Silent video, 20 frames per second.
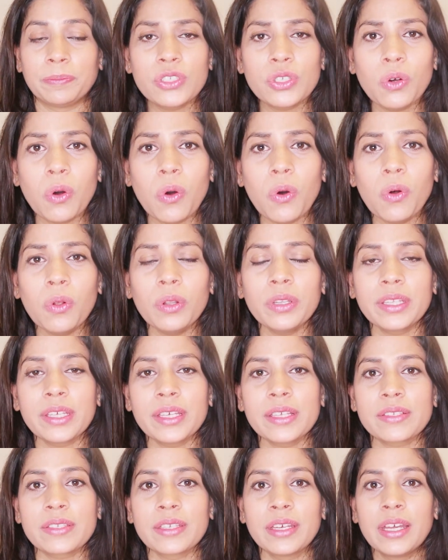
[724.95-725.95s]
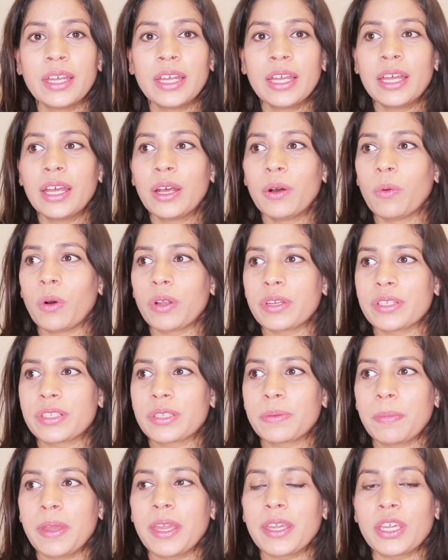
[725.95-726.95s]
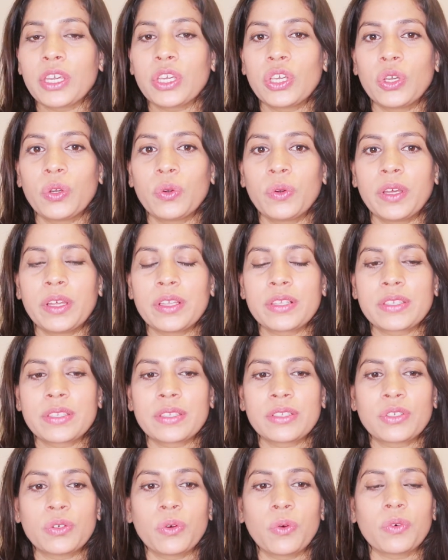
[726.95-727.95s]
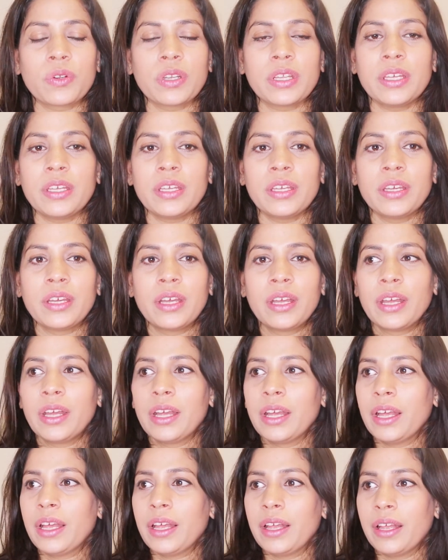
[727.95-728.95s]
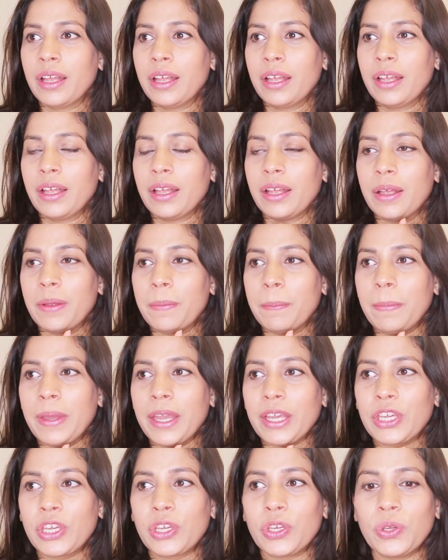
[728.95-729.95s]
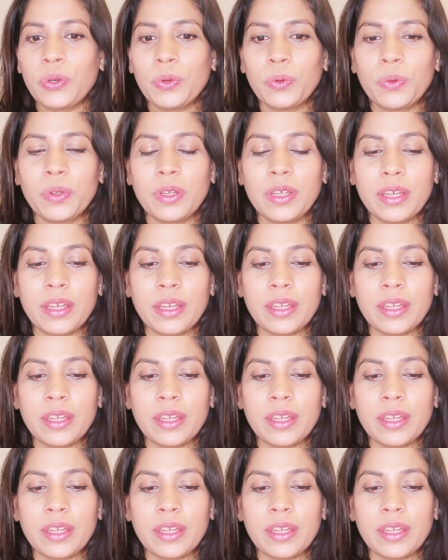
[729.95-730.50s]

So all these, what it's making you, it's totally making you